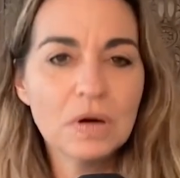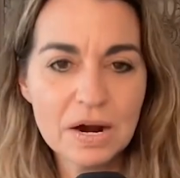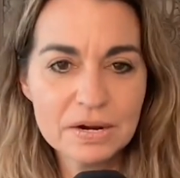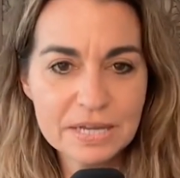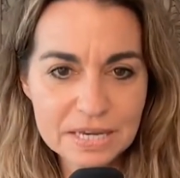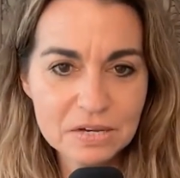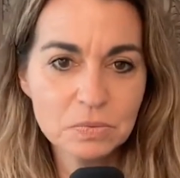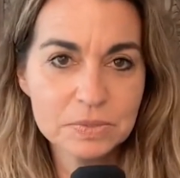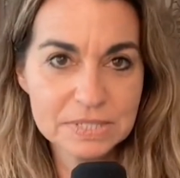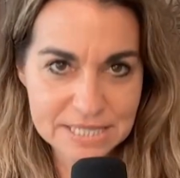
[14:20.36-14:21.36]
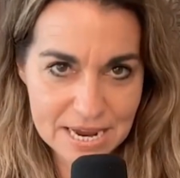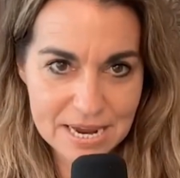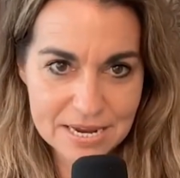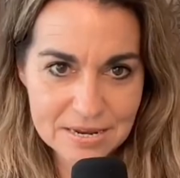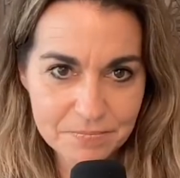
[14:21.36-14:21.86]
our ego will
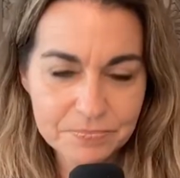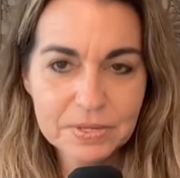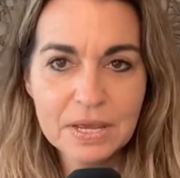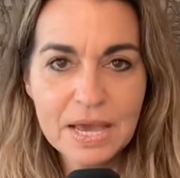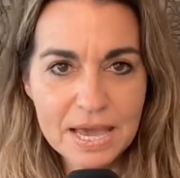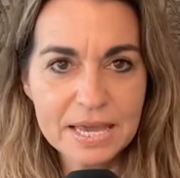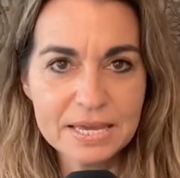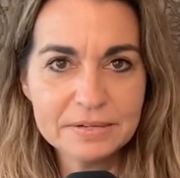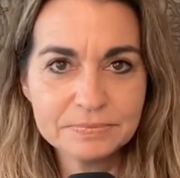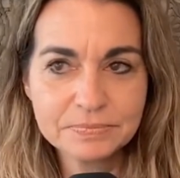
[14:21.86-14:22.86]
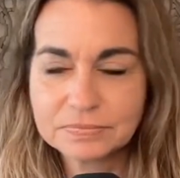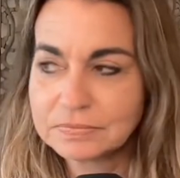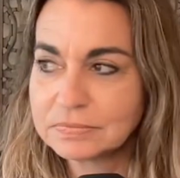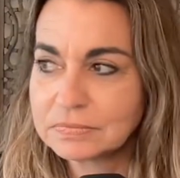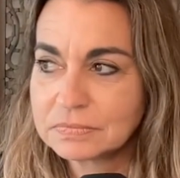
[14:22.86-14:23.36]
say, hey,
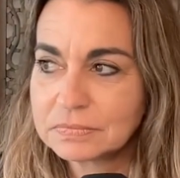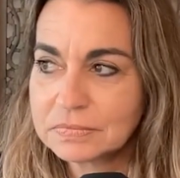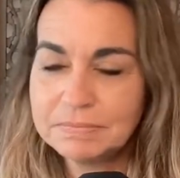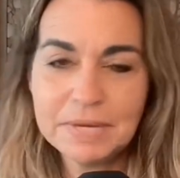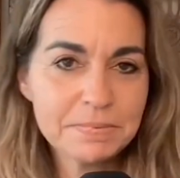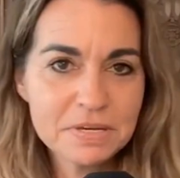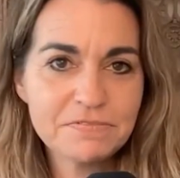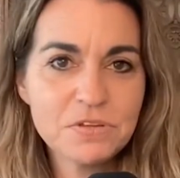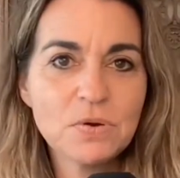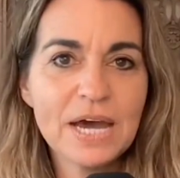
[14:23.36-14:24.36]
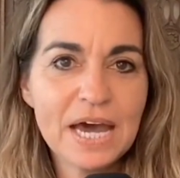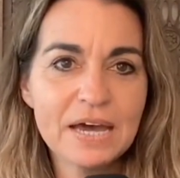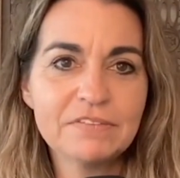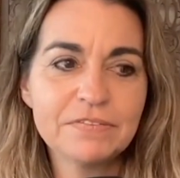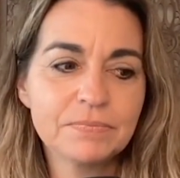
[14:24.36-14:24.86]
maybe if you're
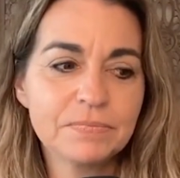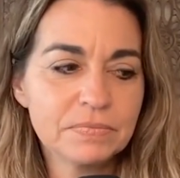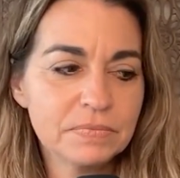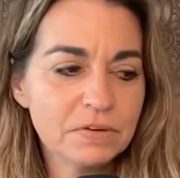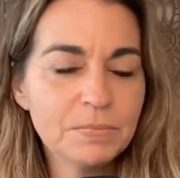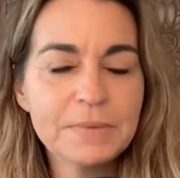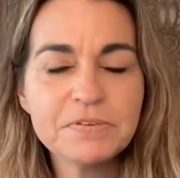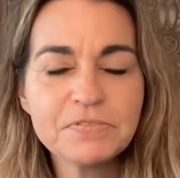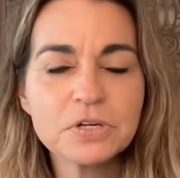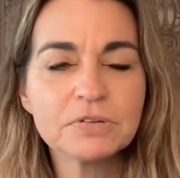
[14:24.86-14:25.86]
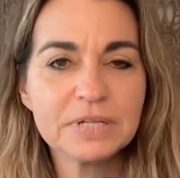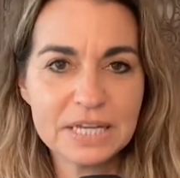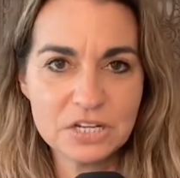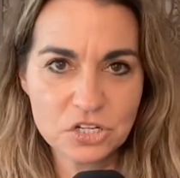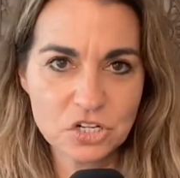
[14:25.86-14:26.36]
in a
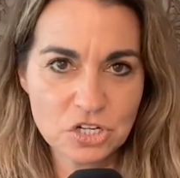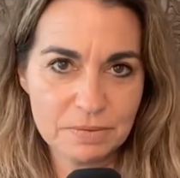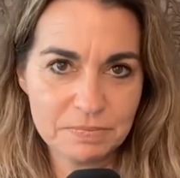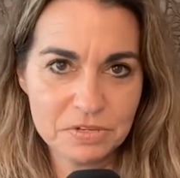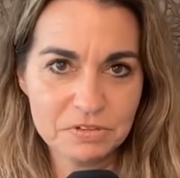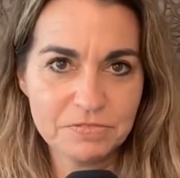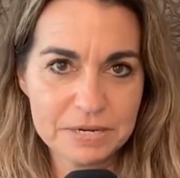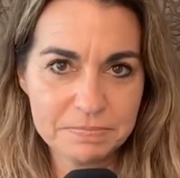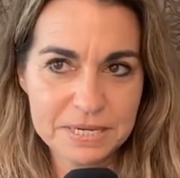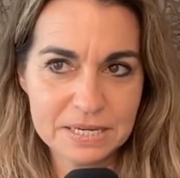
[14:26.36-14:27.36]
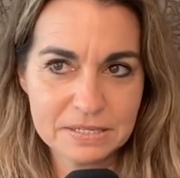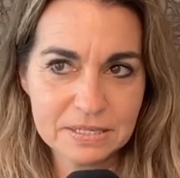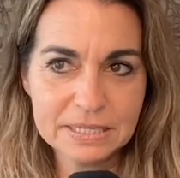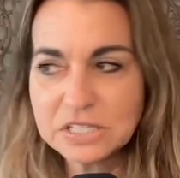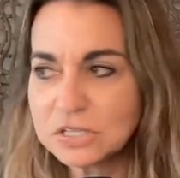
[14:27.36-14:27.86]
relationship, you'll find peace.
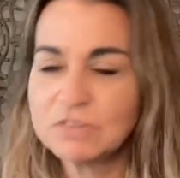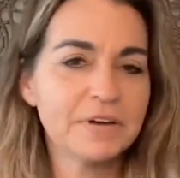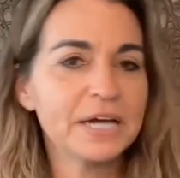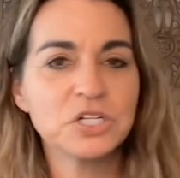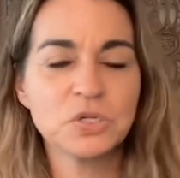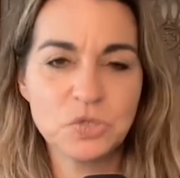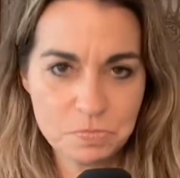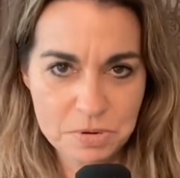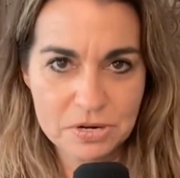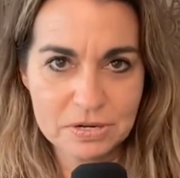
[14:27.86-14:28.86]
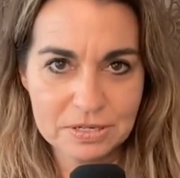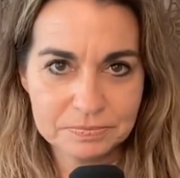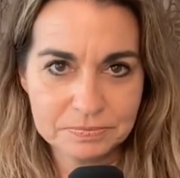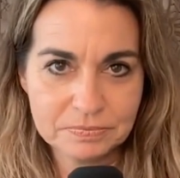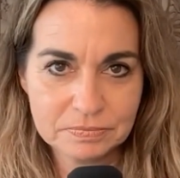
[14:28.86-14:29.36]
Let's go find you a new partner.
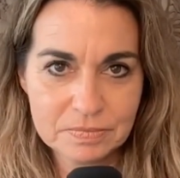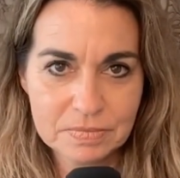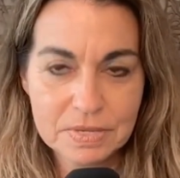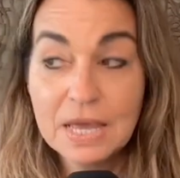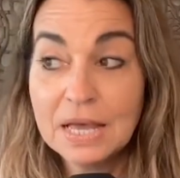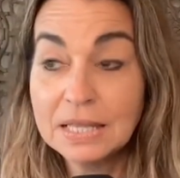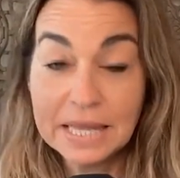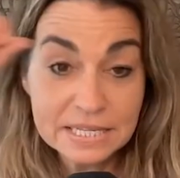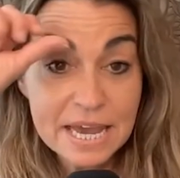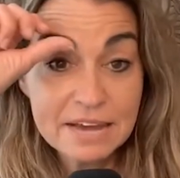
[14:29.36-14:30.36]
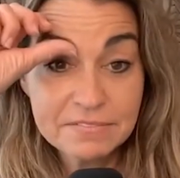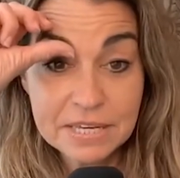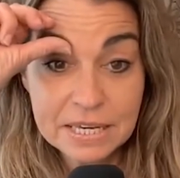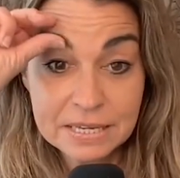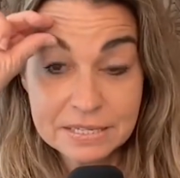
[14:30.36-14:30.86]
Let's have
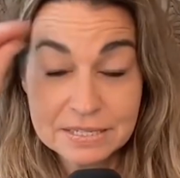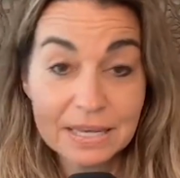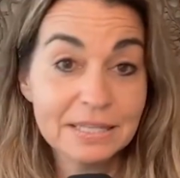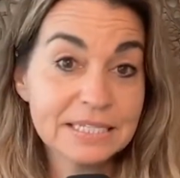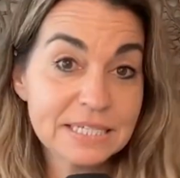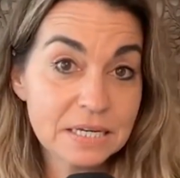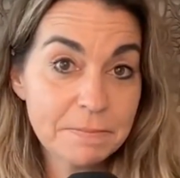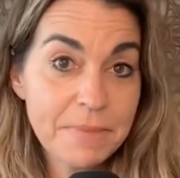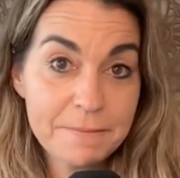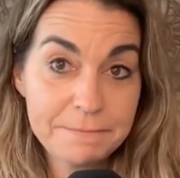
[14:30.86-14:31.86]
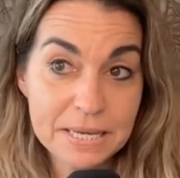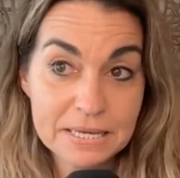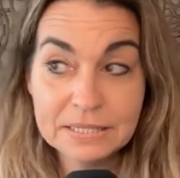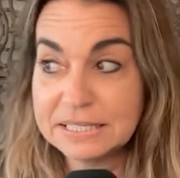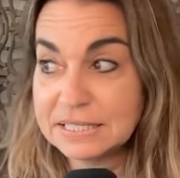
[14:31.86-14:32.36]
kids. Let's get a
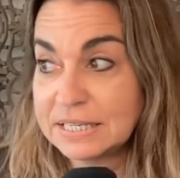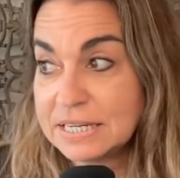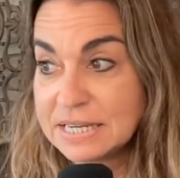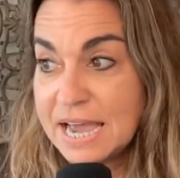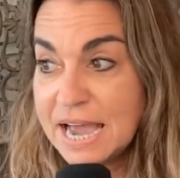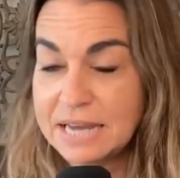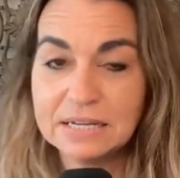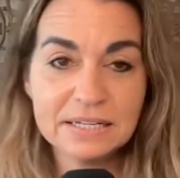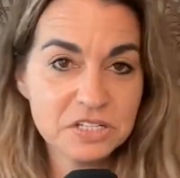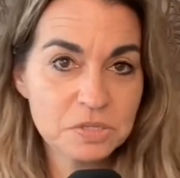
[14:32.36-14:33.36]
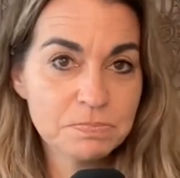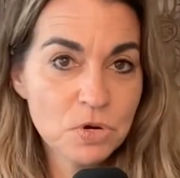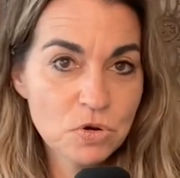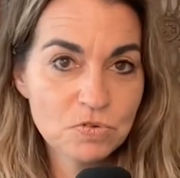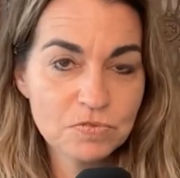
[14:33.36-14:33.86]
puppy. Let's get a cat. Let's
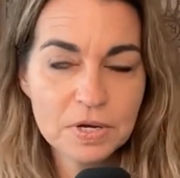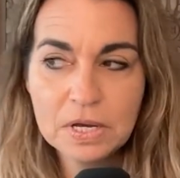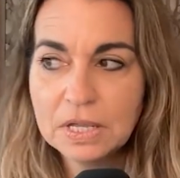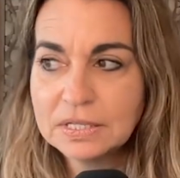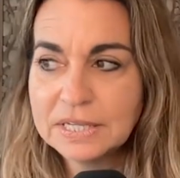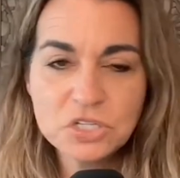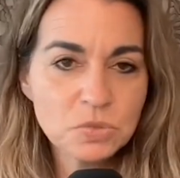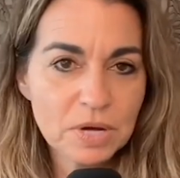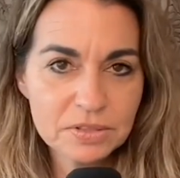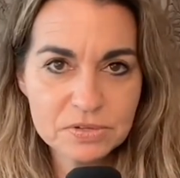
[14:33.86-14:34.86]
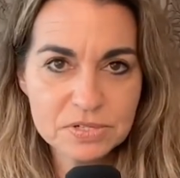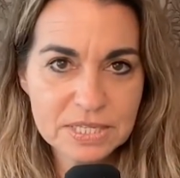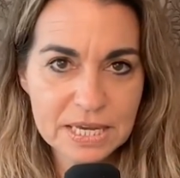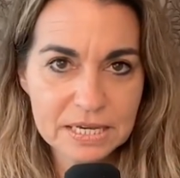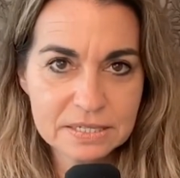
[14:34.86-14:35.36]
move. Let's do all those
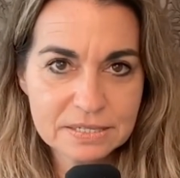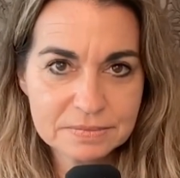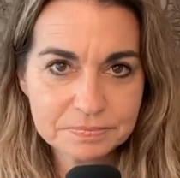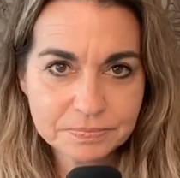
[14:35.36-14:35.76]
things.